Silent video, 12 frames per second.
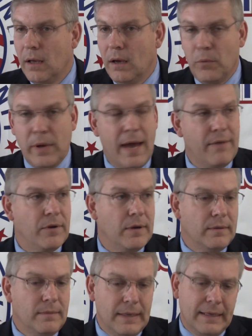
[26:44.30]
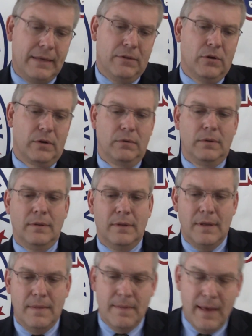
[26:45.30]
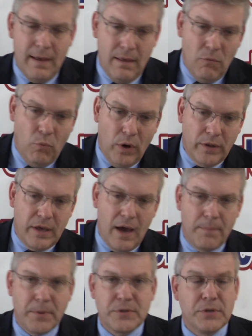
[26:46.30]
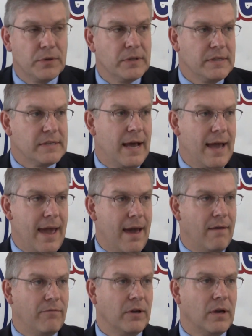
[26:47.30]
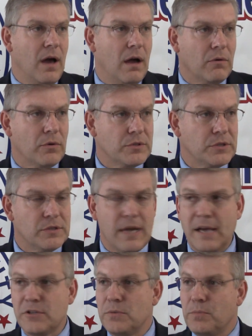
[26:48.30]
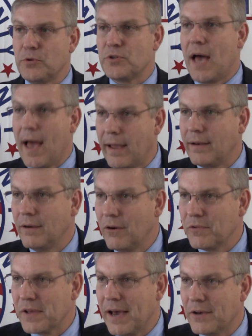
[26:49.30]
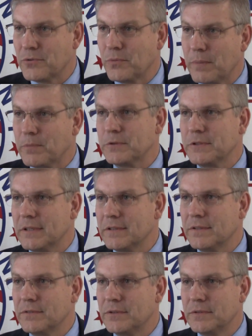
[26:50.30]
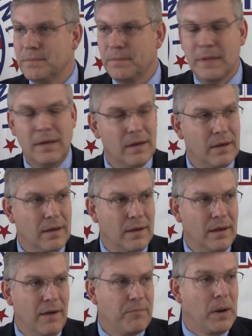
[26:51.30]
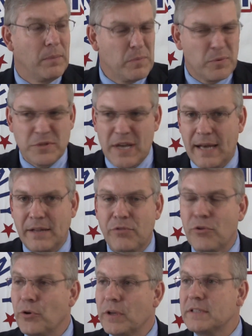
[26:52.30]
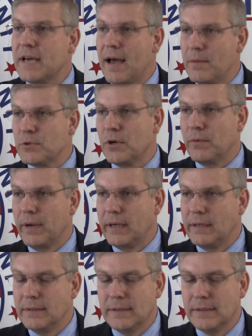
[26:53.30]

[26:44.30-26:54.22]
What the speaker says: We have look, one of the opportunities I have in Congress is to actually preside over the House of Representatives. I probably presided 30 times already.